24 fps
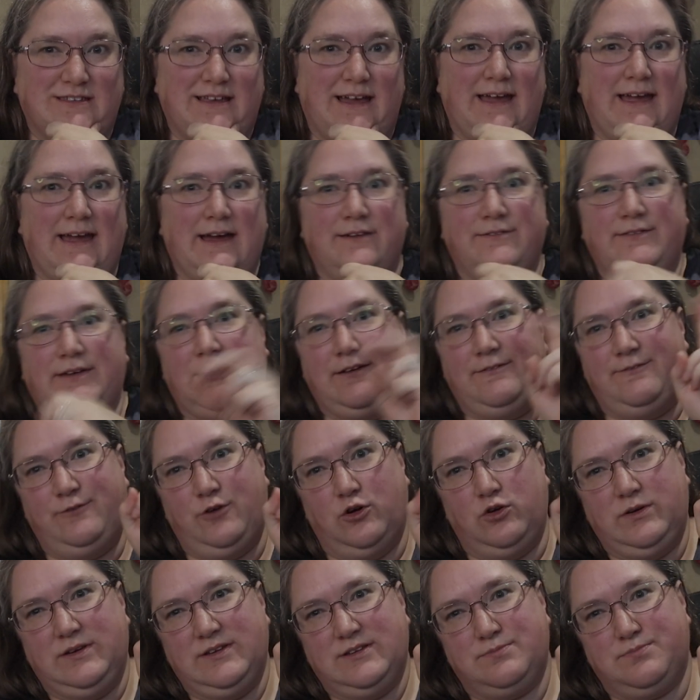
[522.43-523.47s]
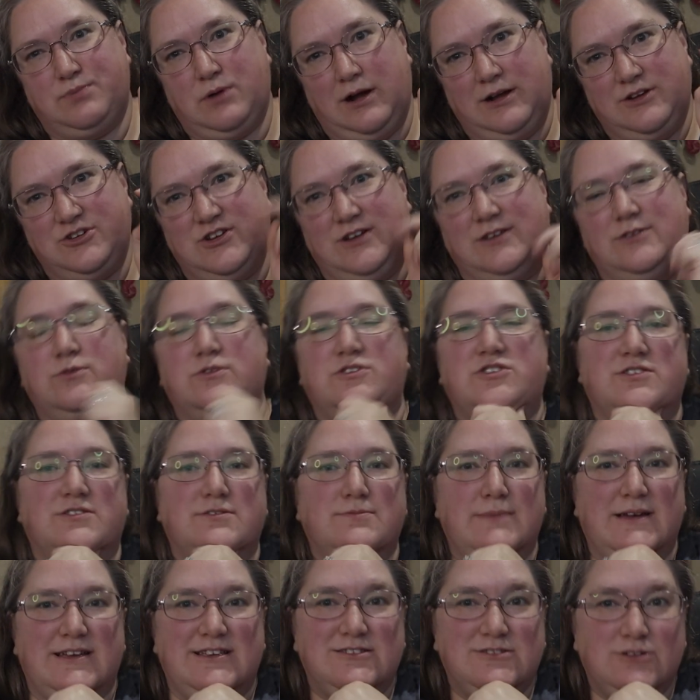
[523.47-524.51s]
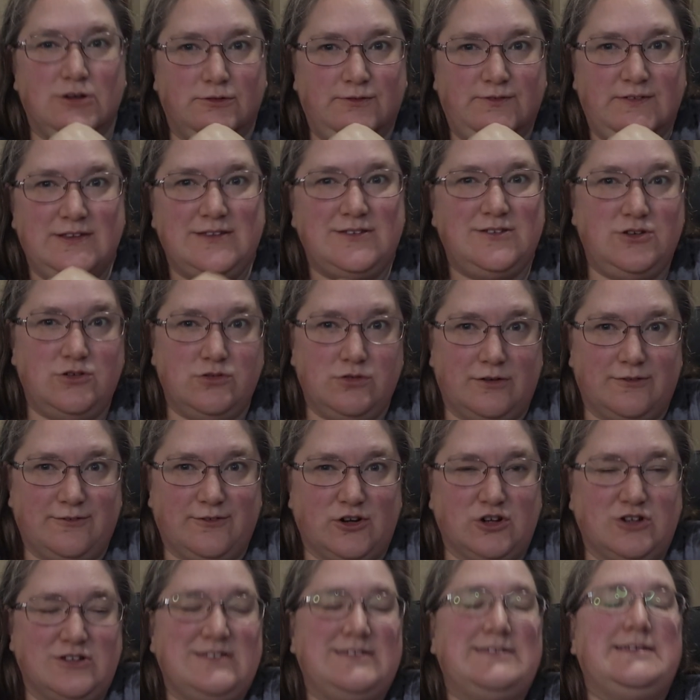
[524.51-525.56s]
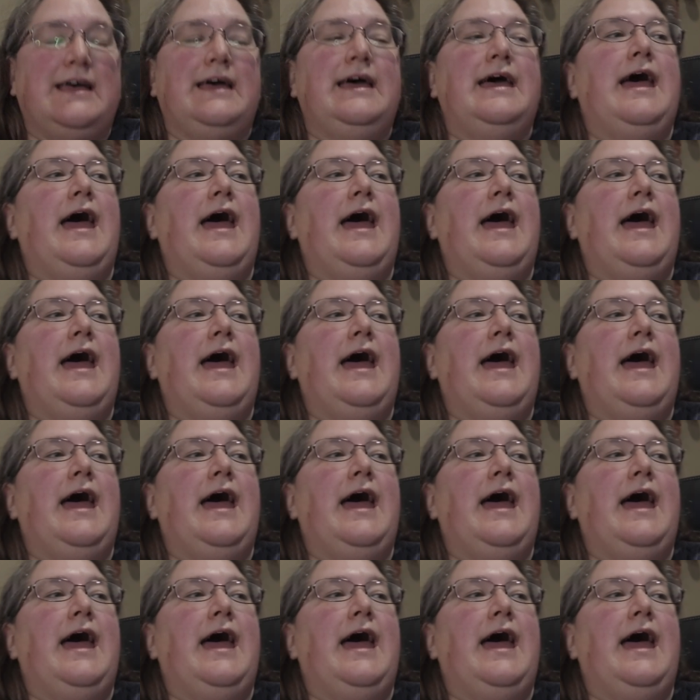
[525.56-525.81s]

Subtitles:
I have a focus project, which is my Sophie's Universe,